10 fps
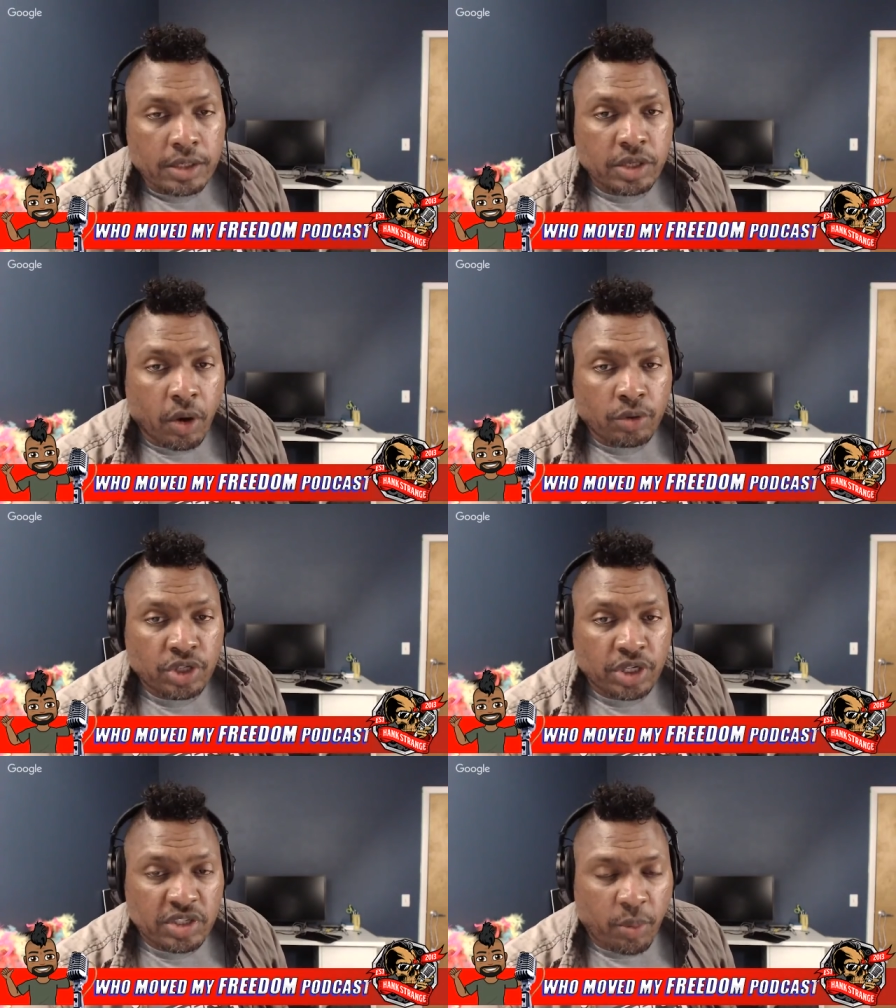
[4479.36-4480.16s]
So
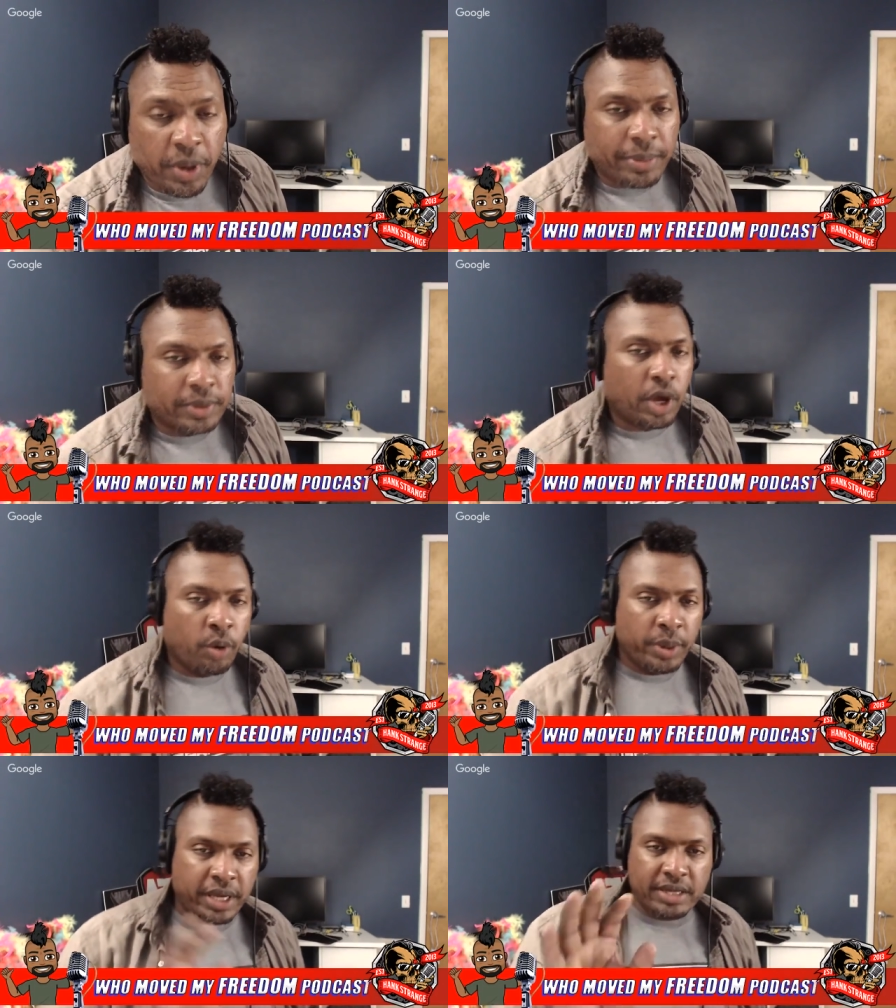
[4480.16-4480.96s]
just so people
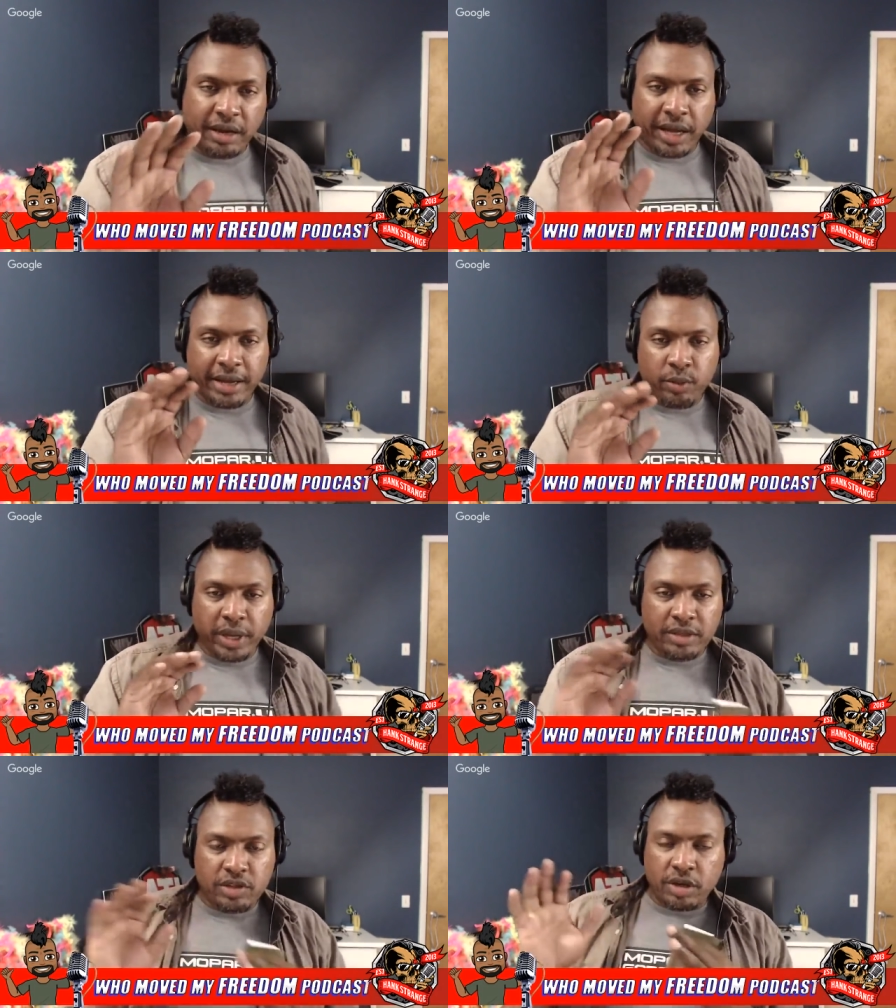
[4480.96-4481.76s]
know, because I, I
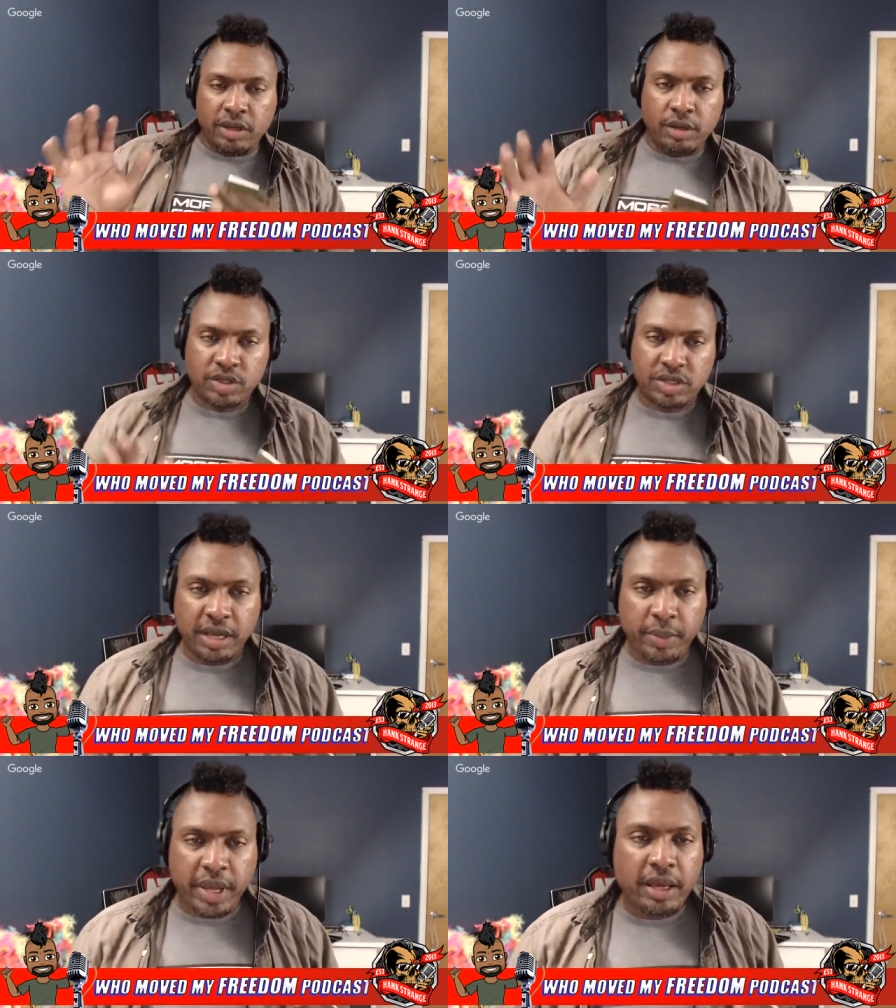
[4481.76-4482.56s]
went and took a little
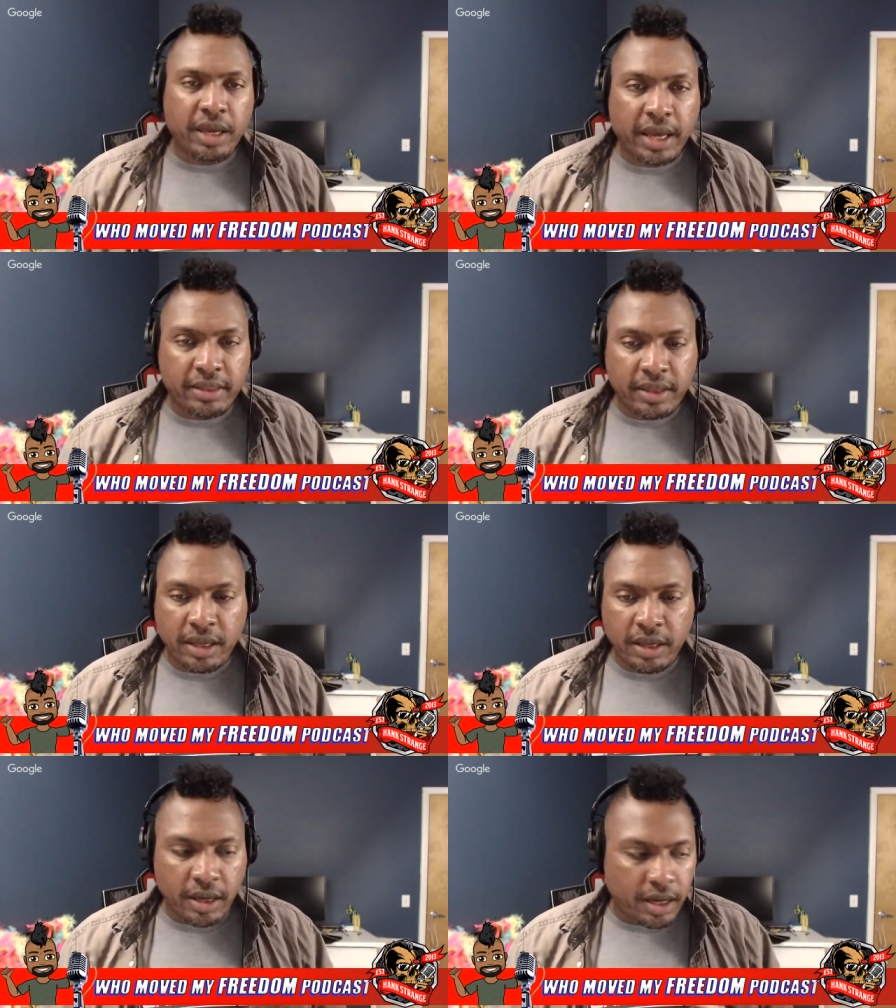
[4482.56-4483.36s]
sneak peek at
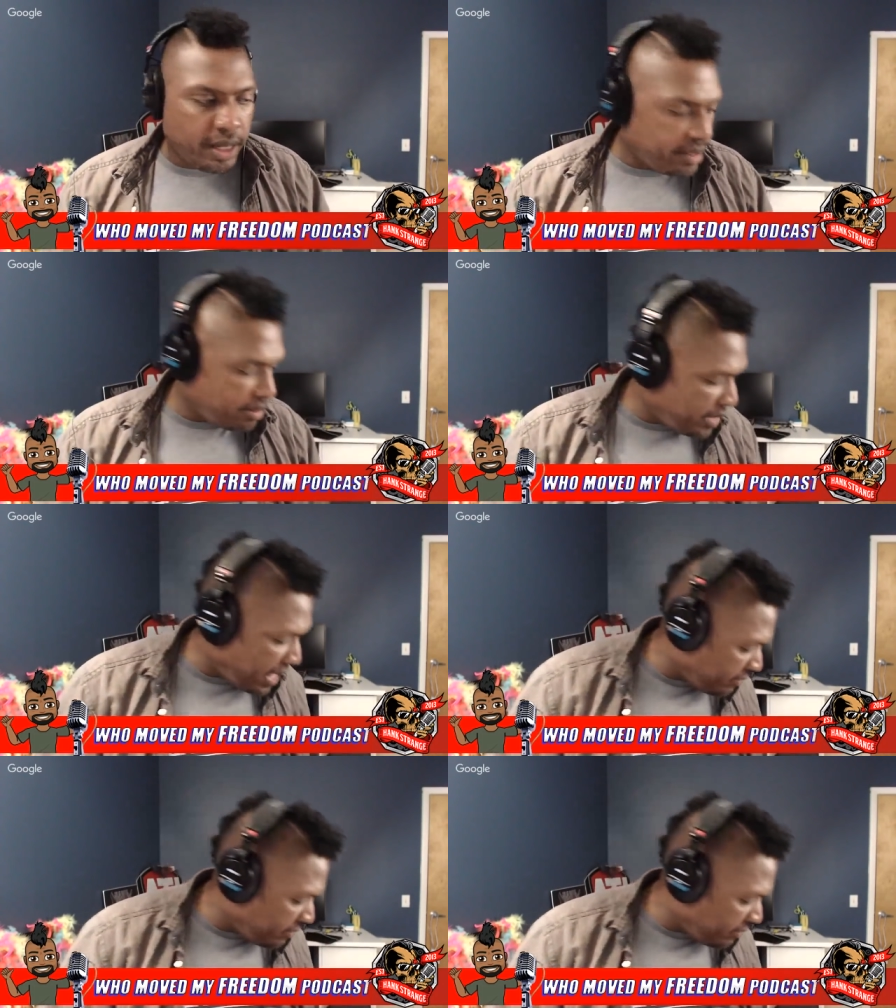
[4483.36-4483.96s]
the uh, at the bag